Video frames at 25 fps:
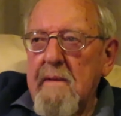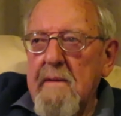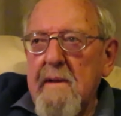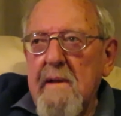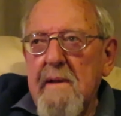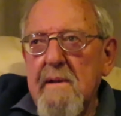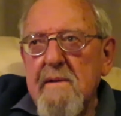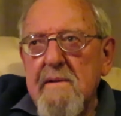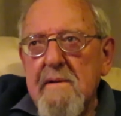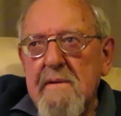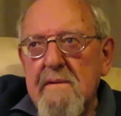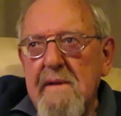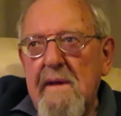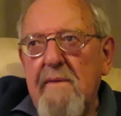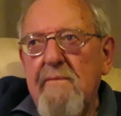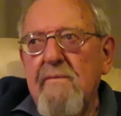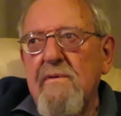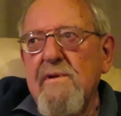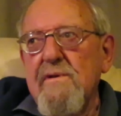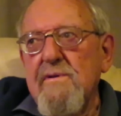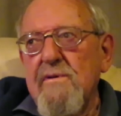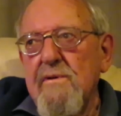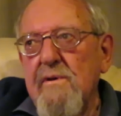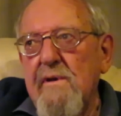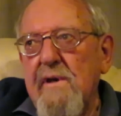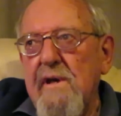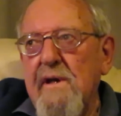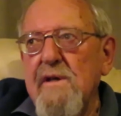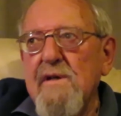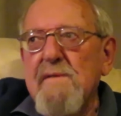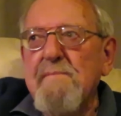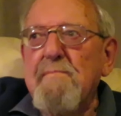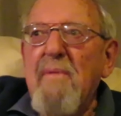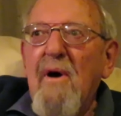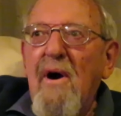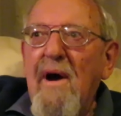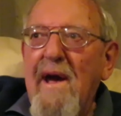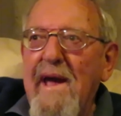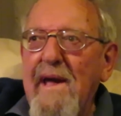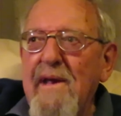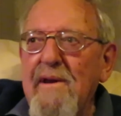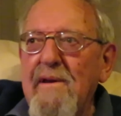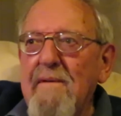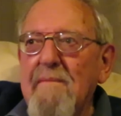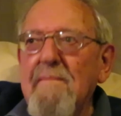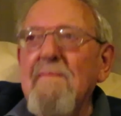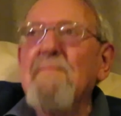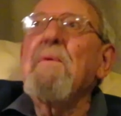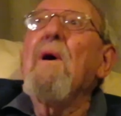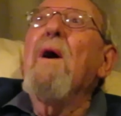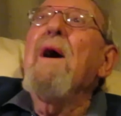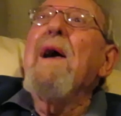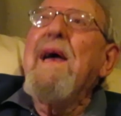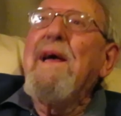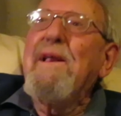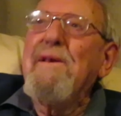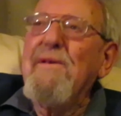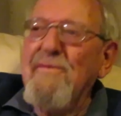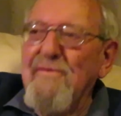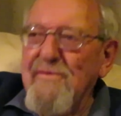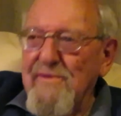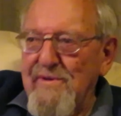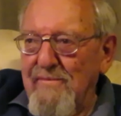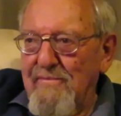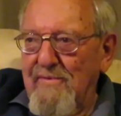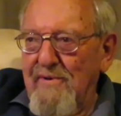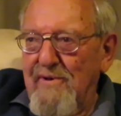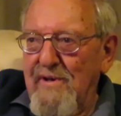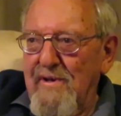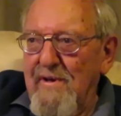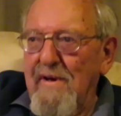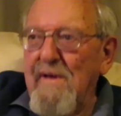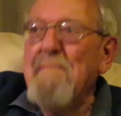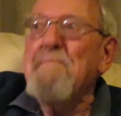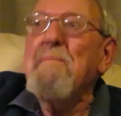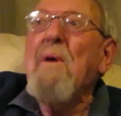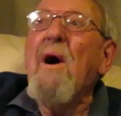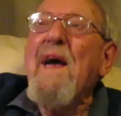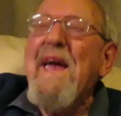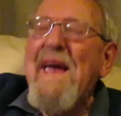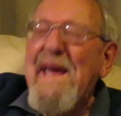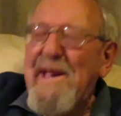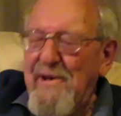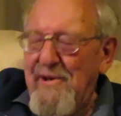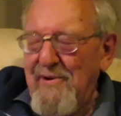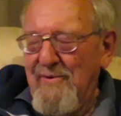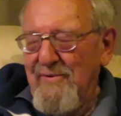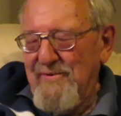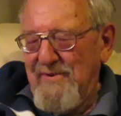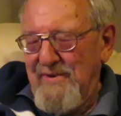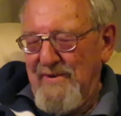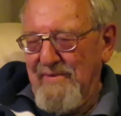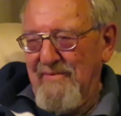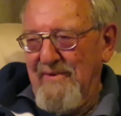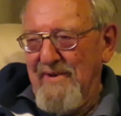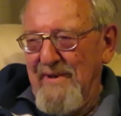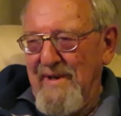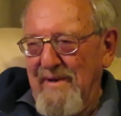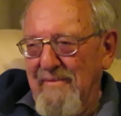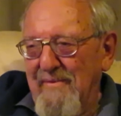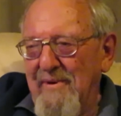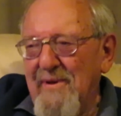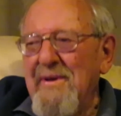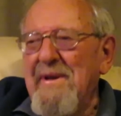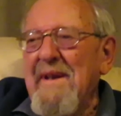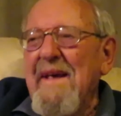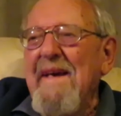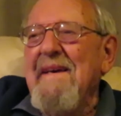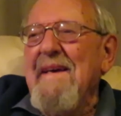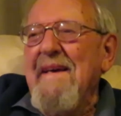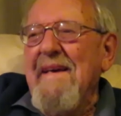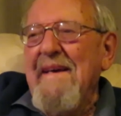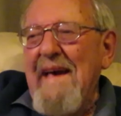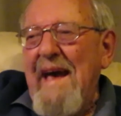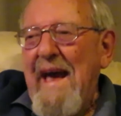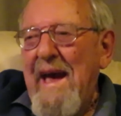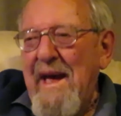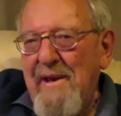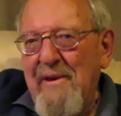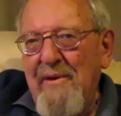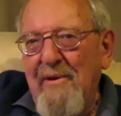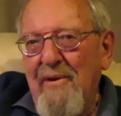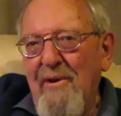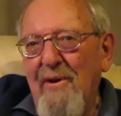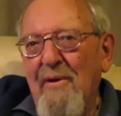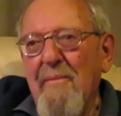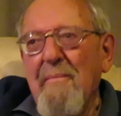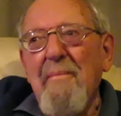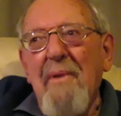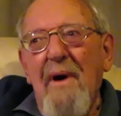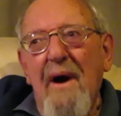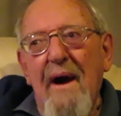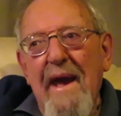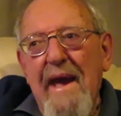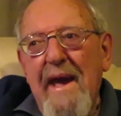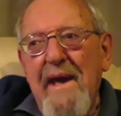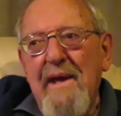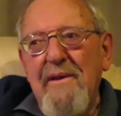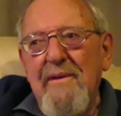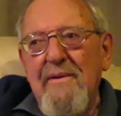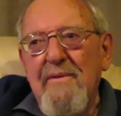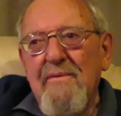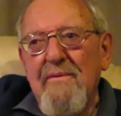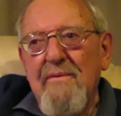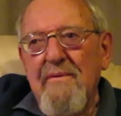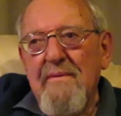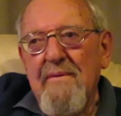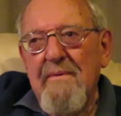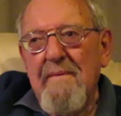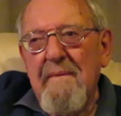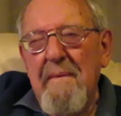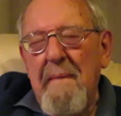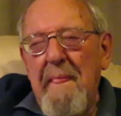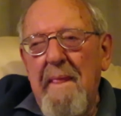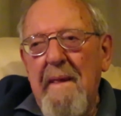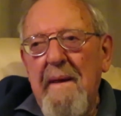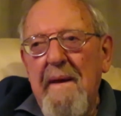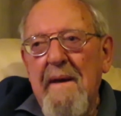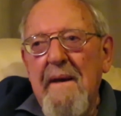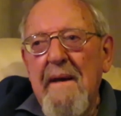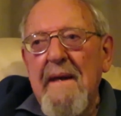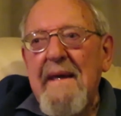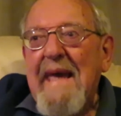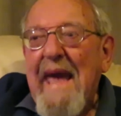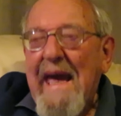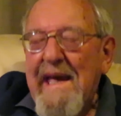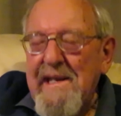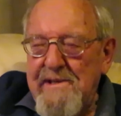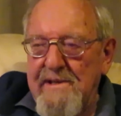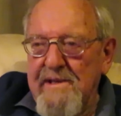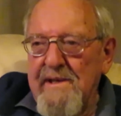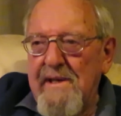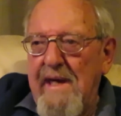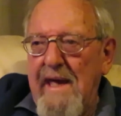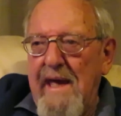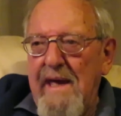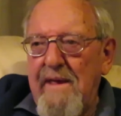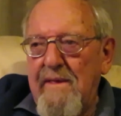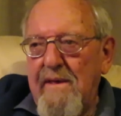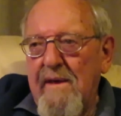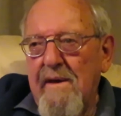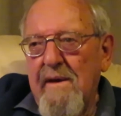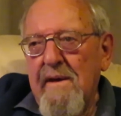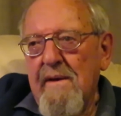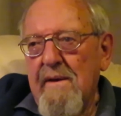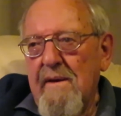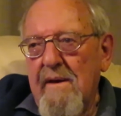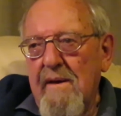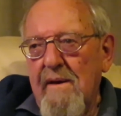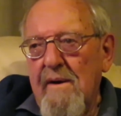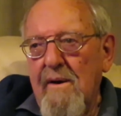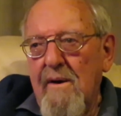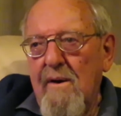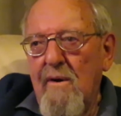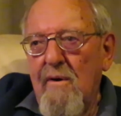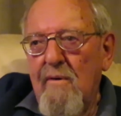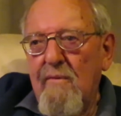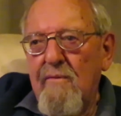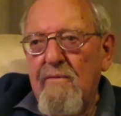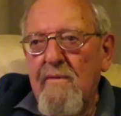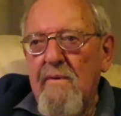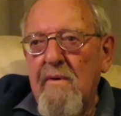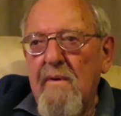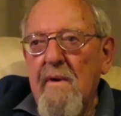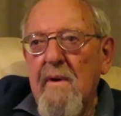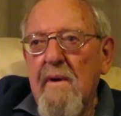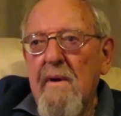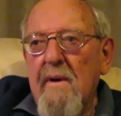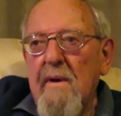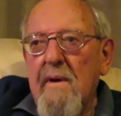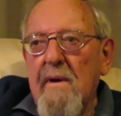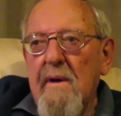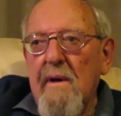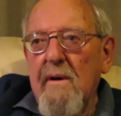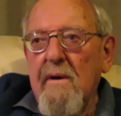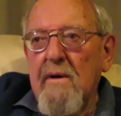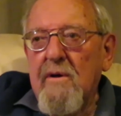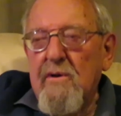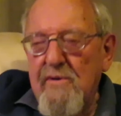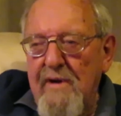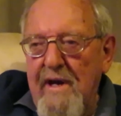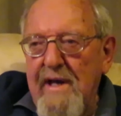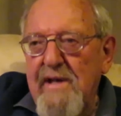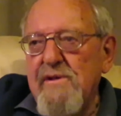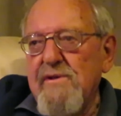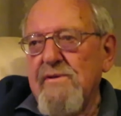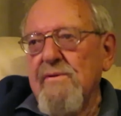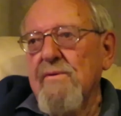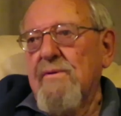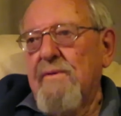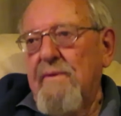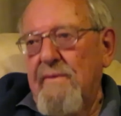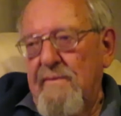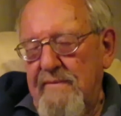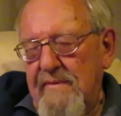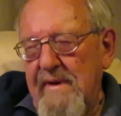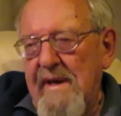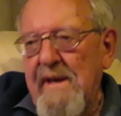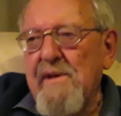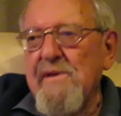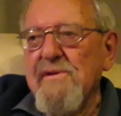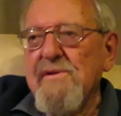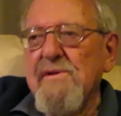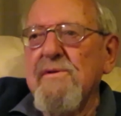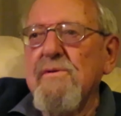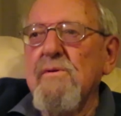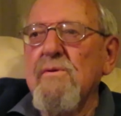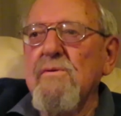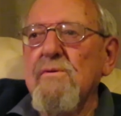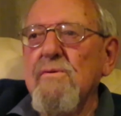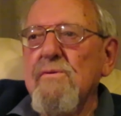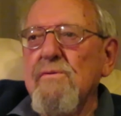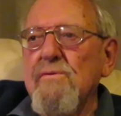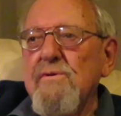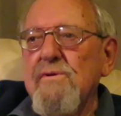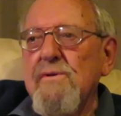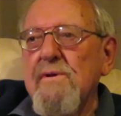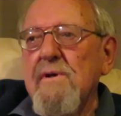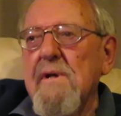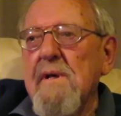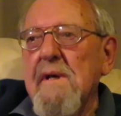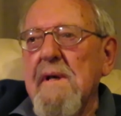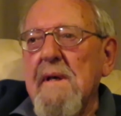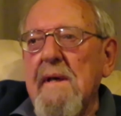that's every 2 years, biannual's the word I want, annual or biannual get-together of CRES or the Feather School's